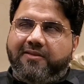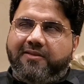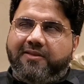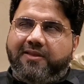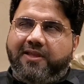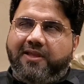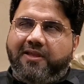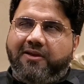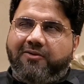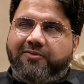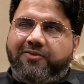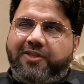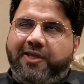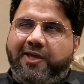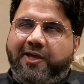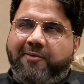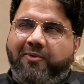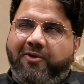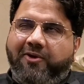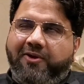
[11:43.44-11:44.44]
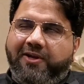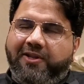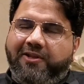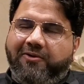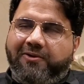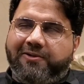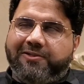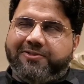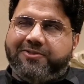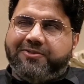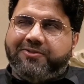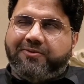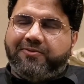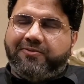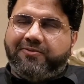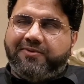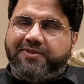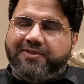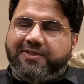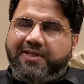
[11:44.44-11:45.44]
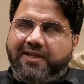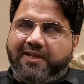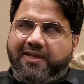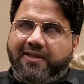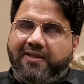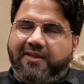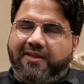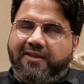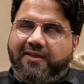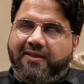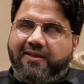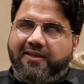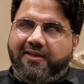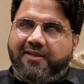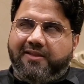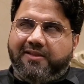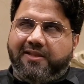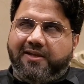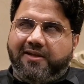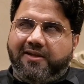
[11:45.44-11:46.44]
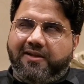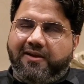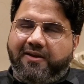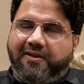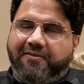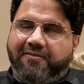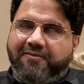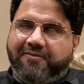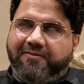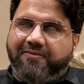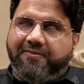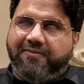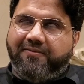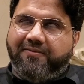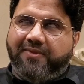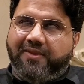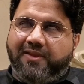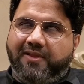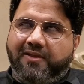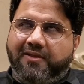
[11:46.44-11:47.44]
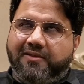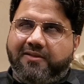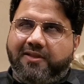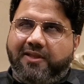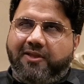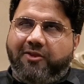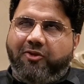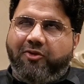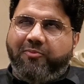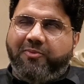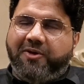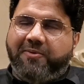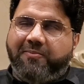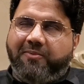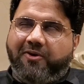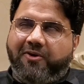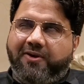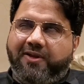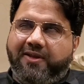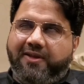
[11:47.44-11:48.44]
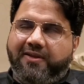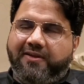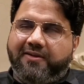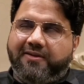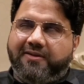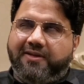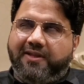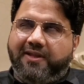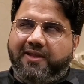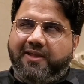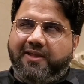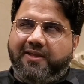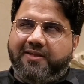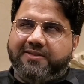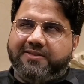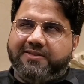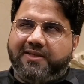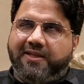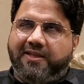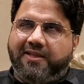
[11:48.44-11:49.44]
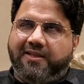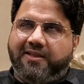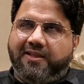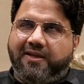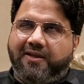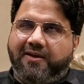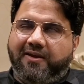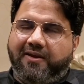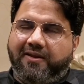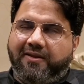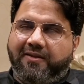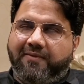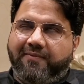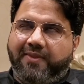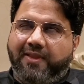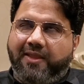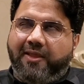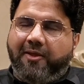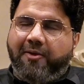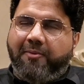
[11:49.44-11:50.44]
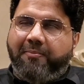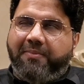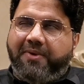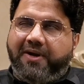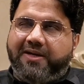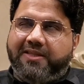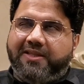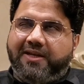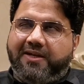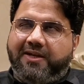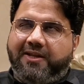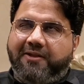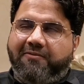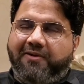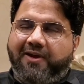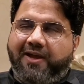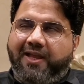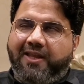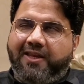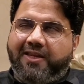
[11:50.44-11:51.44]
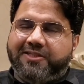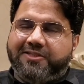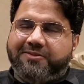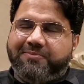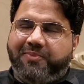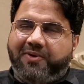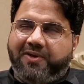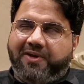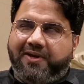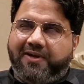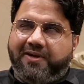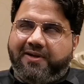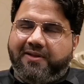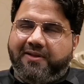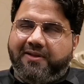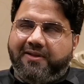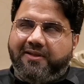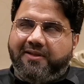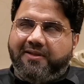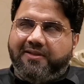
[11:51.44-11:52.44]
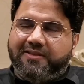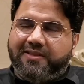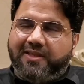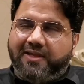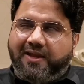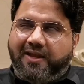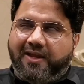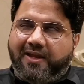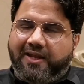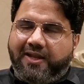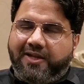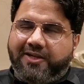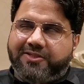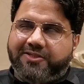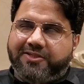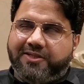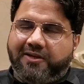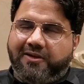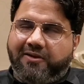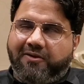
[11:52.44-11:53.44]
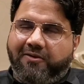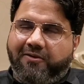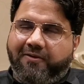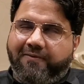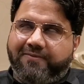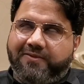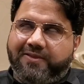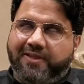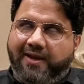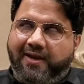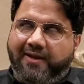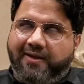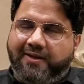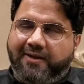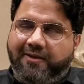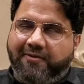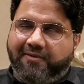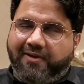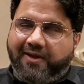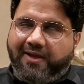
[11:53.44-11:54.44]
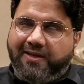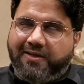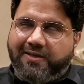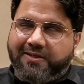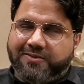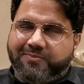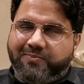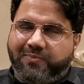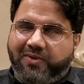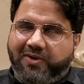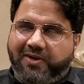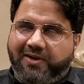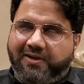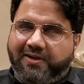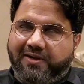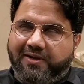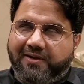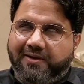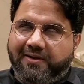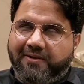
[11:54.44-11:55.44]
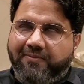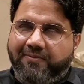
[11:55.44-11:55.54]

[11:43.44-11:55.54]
their body also decay in the grave. The human body decays in the grave. But the divine spirit, the connection of that divine spirit